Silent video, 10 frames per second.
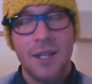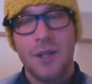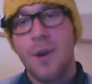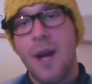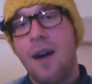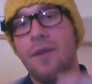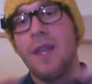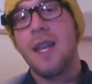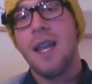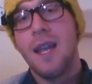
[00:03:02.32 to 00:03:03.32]
to
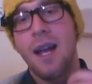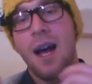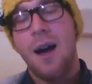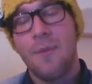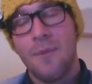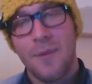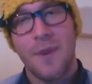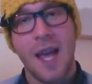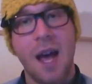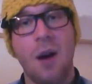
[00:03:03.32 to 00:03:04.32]
have the
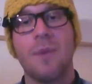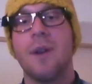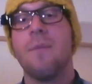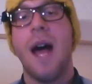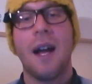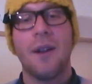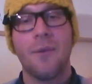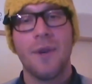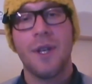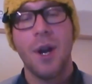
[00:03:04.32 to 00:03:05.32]
help come back
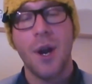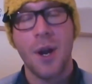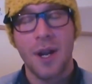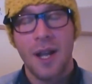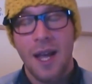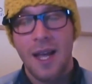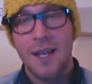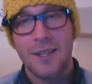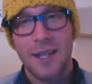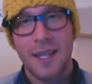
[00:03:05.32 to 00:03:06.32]
in return.
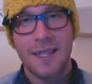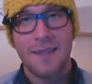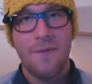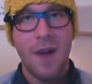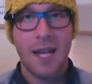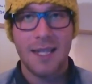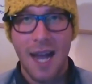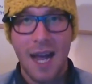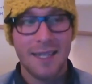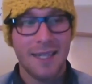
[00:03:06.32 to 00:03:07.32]
So I think it's
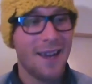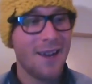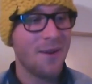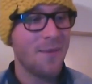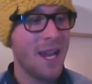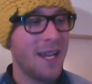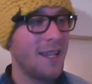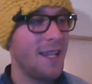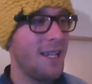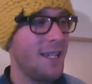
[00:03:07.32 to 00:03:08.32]
fantastic how you're
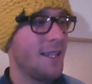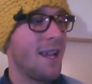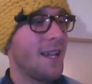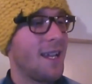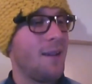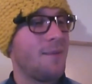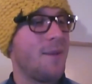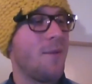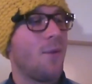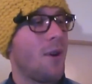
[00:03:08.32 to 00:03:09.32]
making these, and it keeps
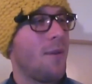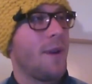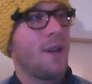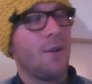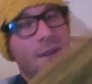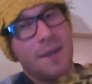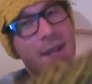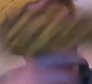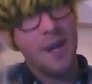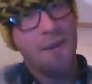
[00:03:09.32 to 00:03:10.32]
me warm. And you also
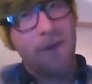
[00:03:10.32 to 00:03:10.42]
sent me a